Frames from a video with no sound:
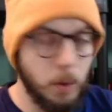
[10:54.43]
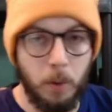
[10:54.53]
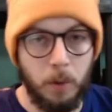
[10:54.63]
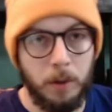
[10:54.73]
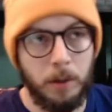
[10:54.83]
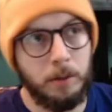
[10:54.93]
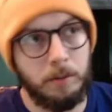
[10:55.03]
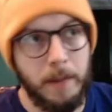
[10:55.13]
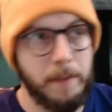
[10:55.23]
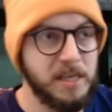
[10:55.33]
or
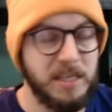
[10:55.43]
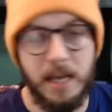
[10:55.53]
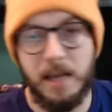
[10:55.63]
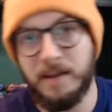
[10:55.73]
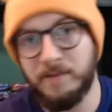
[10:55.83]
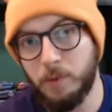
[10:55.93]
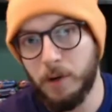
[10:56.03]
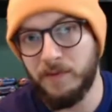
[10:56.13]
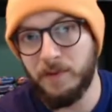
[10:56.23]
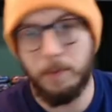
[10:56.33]
maybe save
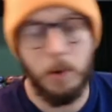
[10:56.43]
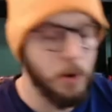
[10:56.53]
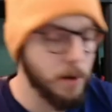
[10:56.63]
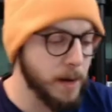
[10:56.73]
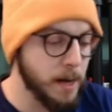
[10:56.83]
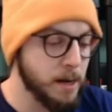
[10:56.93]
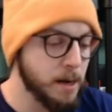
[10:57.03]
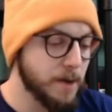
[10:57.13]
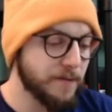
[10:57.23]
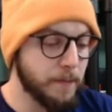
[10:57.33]
one of your
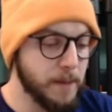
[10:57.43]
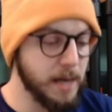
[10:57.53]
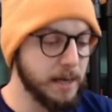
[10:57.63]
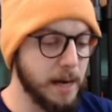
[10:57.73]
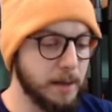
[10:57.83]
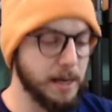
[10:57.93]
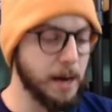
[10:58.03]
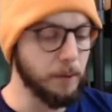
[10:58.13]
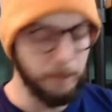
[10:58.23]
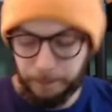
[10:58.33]
Pokemon from being knocked out.